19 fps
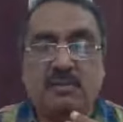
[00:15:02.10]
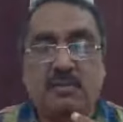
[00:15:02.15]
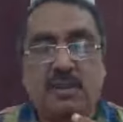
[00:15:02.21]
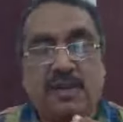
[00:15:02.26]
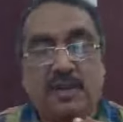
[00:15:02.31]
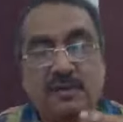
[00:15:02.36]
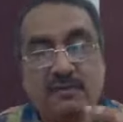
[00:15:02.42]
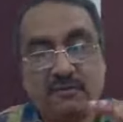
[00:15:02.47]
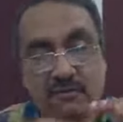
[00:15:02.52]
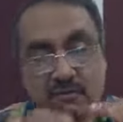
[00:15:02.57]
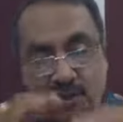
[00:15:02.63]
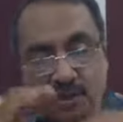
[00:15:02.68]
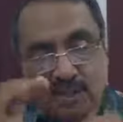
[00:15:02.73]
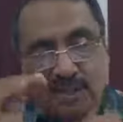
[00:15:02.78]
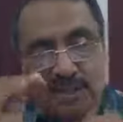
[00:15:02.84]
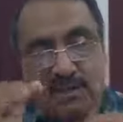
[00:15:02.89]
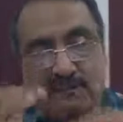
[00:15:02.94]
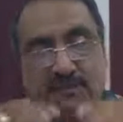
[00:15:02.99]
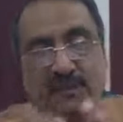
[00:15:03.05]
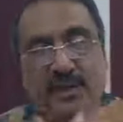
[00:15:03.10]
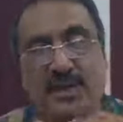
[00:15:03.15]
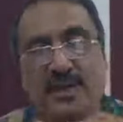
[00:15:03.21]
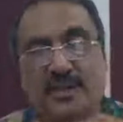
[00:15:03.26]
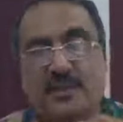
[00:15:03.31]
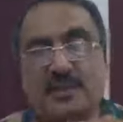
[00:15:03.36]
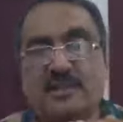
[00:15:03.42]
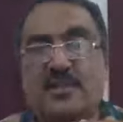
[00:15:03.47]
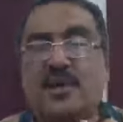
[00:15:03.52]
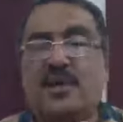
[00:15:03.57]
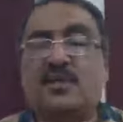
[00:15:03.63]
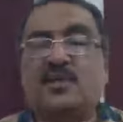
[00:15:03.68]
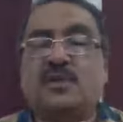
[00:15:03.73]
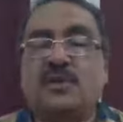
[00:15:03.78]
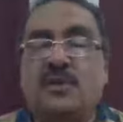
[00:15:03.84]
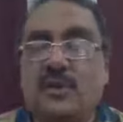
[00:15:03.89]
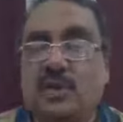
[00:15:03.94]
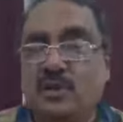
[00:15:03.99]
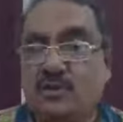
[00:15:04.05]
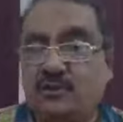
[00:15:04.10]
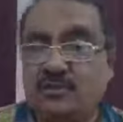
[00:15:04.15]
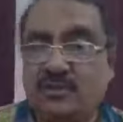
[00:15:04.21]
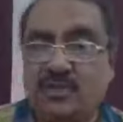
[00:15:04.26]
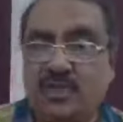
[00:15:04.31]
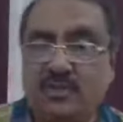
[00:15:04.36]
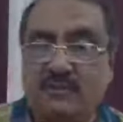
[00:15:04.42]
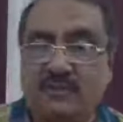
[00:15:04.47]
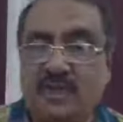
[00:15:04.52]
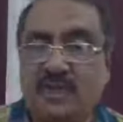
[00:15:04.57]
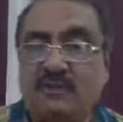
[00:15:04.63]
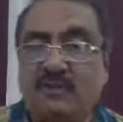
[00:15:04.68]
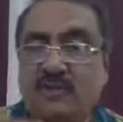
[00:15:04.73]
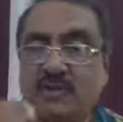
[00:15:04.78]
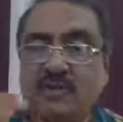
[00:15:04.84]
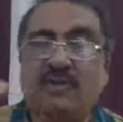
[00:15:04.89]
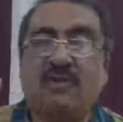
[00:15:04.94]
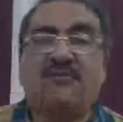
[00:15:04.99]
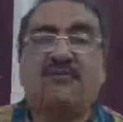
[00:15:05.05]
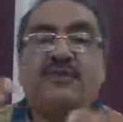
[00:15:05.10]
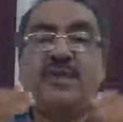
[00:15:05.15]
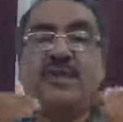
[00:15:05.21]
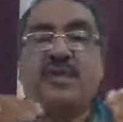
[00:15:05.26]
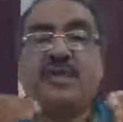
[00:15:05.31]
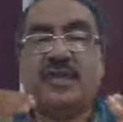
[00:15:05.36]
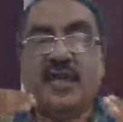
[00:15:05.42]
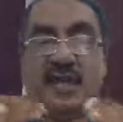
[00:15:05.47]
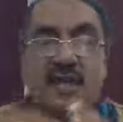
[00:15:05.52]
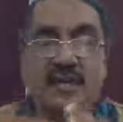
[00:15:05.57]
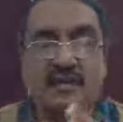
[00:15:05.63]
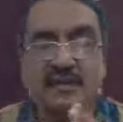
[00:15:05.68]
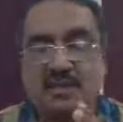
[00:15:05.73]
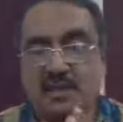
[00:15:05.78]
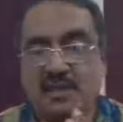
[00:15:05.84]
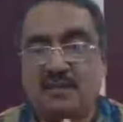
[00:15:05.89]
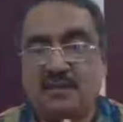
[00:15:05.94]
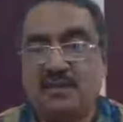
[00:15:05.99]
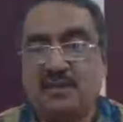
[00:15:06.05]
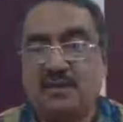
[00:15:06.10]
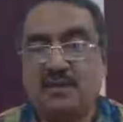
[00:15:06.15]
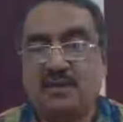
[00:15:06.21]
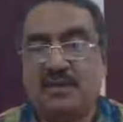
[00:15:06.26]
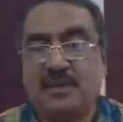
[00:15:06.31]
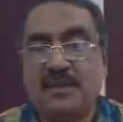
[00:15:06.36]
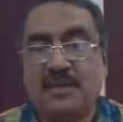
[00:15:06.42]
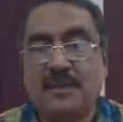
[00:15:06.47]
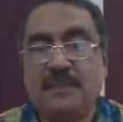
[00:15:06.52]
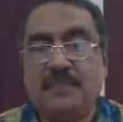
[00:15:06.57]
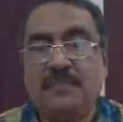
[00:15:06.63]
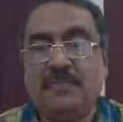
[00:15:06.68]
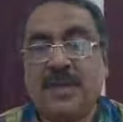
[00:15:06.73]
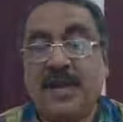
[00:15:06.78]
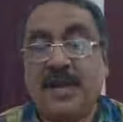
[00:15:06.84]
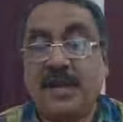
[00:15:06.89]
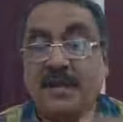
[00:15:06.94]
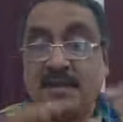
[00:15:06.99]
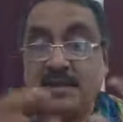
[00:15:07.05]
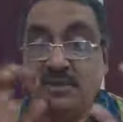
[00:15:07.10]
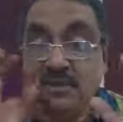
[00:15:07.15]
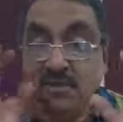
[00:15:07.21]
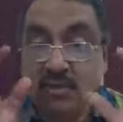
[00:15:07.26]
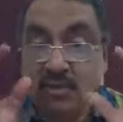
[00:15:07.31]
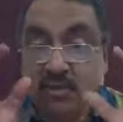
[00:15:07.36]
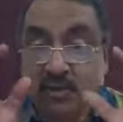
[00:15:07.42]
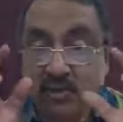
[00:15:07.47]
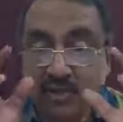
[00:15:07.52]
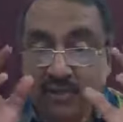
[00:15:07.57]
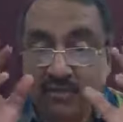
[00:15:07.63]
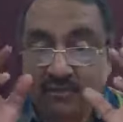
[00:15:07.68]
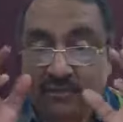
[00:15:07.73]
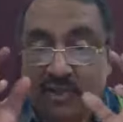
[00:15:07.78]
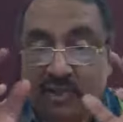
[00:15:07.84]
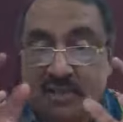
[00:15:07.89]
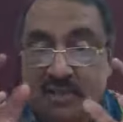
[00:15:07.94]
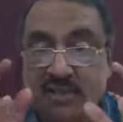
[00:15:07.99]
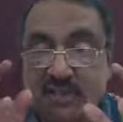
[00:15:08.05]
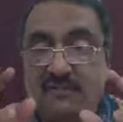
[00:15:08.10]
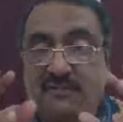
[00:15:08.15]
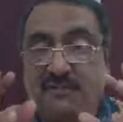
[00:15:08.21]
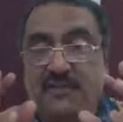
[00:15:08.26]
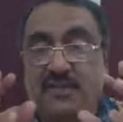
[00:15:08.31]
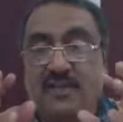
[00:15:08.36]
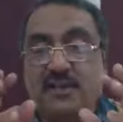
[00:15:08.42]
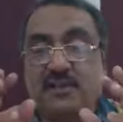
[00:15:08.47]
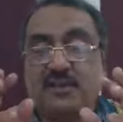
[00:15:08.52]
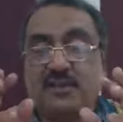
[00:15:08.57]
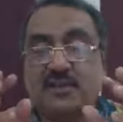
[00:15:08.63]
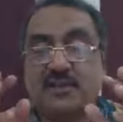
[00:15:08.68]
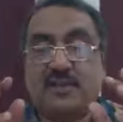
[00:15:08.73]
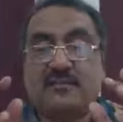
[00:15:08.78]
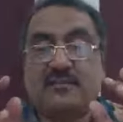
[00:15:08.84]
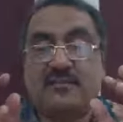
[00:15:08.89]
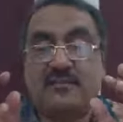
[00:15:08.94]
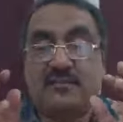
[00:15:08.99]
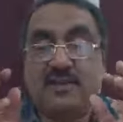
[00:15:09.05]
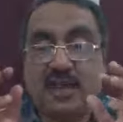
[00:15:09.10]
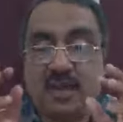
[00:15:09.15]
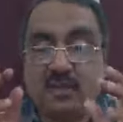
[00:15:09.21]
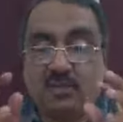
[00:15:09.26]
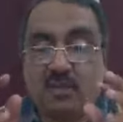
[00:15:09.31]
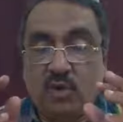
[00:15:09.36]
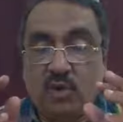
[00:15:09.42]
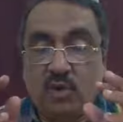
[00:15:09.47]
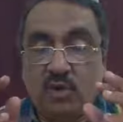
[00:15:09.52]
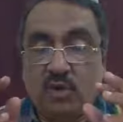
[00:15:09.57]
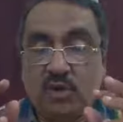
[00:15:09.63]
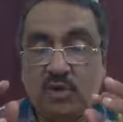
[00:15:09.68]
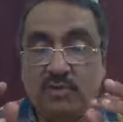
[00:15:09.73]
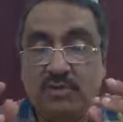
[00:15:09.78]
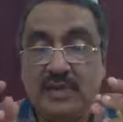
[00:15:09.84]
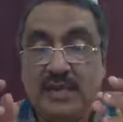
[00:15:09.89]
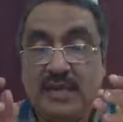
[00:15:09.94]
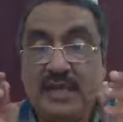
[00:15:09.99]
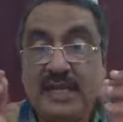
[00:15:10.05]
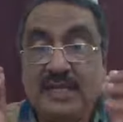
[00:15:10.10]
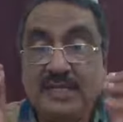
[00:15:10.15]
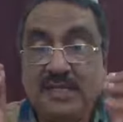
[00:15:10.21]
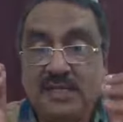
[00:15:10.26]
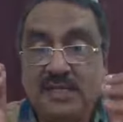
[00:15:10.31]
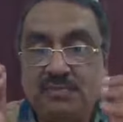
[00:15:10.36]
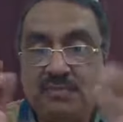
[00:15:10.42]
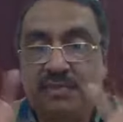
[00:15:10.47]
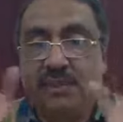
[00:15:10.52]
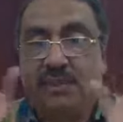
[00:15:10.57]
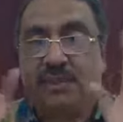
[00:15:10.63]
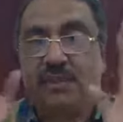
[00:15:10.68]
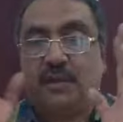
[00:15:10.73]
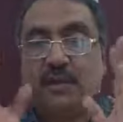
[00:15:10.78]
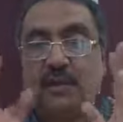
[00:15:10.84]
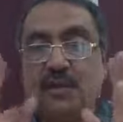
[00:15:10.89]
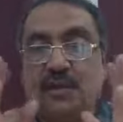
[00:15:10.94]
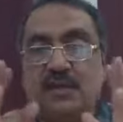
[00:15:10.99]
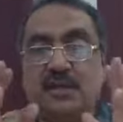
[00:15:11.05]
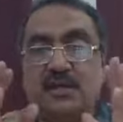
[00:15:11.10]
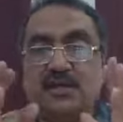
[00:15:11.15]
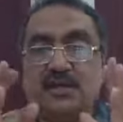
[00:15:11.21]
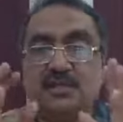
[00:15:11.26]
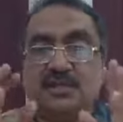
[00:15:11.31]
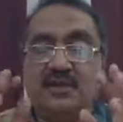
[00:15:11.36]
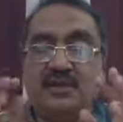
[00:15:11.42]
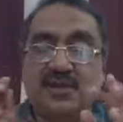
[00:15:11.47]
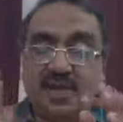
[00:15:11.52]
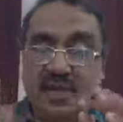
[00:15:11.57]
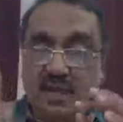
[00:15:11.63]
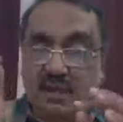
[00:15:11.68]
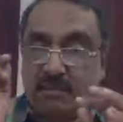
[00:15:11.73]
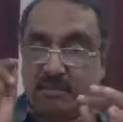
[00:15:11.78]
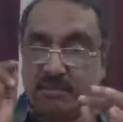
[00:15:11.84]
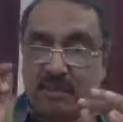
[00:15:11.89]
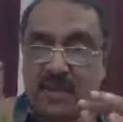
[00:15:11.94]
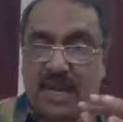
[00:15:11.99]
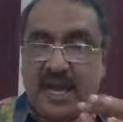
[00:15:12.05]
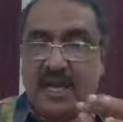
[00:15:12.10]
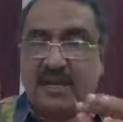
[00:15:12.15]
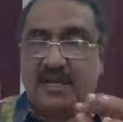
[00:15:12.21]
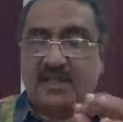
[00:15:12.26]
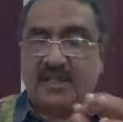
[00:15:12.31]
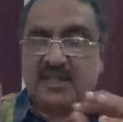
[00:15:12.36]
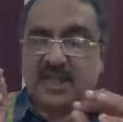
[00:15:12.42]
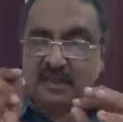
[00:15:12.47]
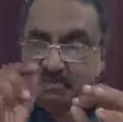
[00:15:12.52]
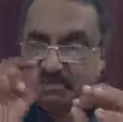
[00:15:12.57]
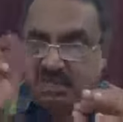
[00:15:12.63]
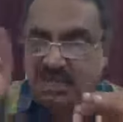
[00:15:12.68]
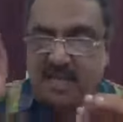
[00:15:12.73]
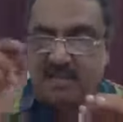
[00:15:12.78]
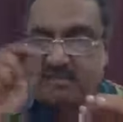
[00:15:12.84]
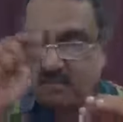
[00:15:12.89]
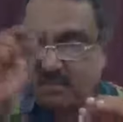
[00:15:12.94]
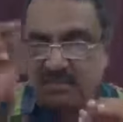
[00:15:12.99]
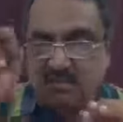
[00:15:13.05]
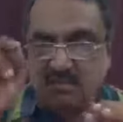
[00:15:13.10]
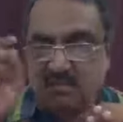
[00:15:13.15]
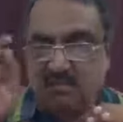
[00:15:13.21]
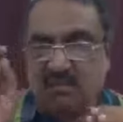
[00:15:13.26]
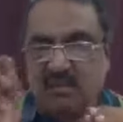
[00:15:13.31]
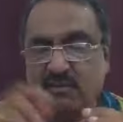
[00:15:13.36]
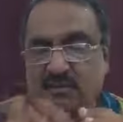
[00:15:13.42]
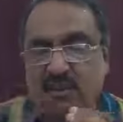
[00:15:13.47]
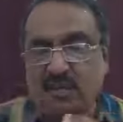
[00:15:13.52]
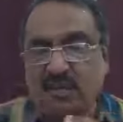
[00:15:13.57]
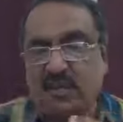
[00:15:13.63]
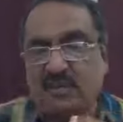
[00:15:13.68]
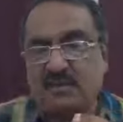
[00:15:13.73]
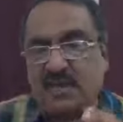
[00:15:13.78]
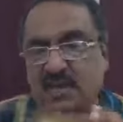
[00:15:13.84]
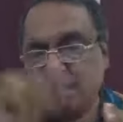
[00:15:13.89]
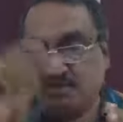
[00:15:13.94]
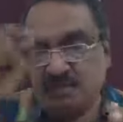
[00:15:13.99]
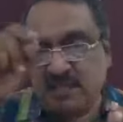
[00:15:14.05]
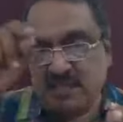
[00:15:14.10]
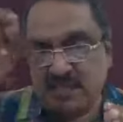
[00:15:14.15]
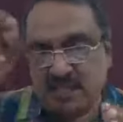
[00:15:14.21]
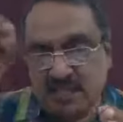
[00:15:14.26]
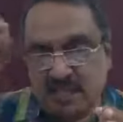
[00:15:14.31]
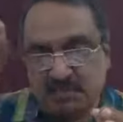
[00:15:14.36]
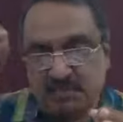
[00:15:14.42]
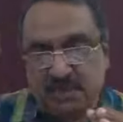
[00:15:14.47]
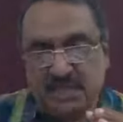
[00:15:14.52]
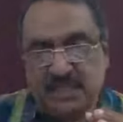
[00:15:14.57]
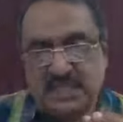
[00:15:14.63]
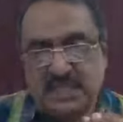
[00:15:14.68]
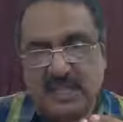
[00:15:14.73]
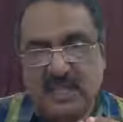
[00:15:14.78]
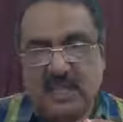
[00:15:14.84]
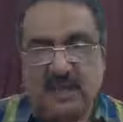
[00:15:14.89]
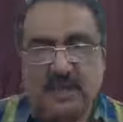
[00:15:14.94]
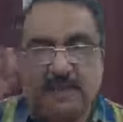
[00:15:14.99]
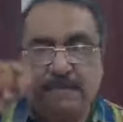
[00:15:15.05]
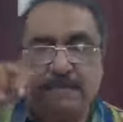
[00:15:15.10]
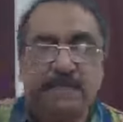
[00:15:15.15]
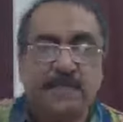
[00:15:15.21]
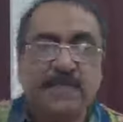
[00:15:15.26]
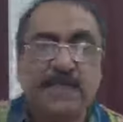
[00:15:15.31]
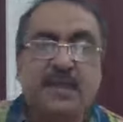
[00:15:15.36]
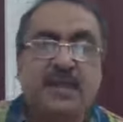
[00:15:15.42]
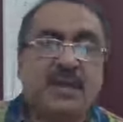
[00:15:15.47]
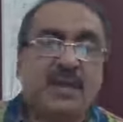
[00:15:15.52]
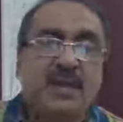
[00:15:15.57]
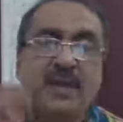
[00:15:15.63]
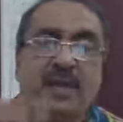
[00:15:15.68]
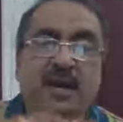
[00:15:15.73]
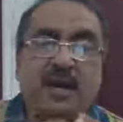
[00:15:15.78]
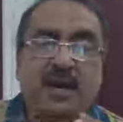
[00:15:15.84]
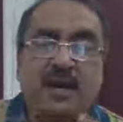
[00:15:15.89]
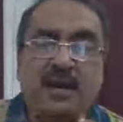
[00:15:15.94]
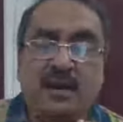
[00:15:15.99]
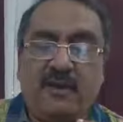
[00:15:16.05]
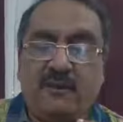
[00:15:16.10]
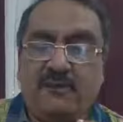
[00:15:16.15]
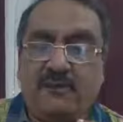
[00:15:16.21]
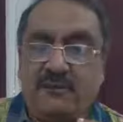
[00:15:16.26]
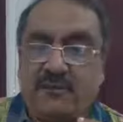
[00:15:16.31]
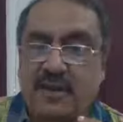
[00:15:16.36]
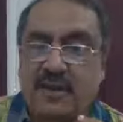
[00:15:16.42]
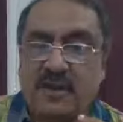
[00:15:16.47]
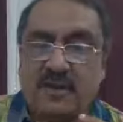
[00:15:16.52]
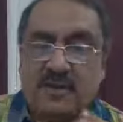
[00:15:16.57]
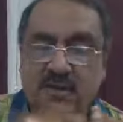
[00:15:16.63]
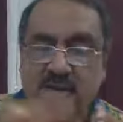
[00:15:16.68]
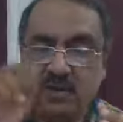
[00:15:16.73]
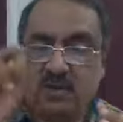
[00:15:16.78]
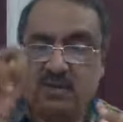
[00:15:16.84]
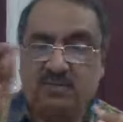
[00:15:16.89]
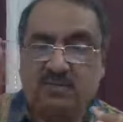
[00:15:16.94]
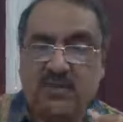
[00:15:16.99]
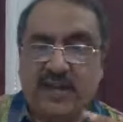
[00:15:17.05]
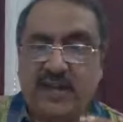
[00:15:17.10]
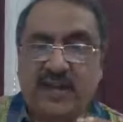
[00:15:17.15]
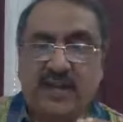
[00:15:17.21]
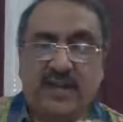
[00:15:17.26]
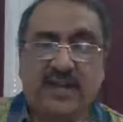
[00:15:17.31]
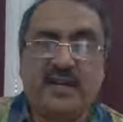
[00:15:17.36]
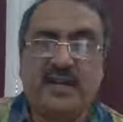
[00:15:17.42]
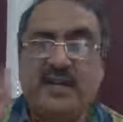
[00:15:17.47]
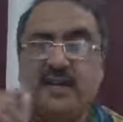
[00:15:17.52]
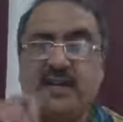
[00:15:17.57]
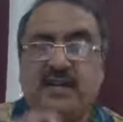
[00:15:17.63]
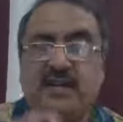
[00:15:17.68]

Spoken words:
But words and figures also you have to see whether words and figure tallies or not. And those words and figures of the amount should be legible. The bank sometimes, for one time, they scribbles the figure, loan figure and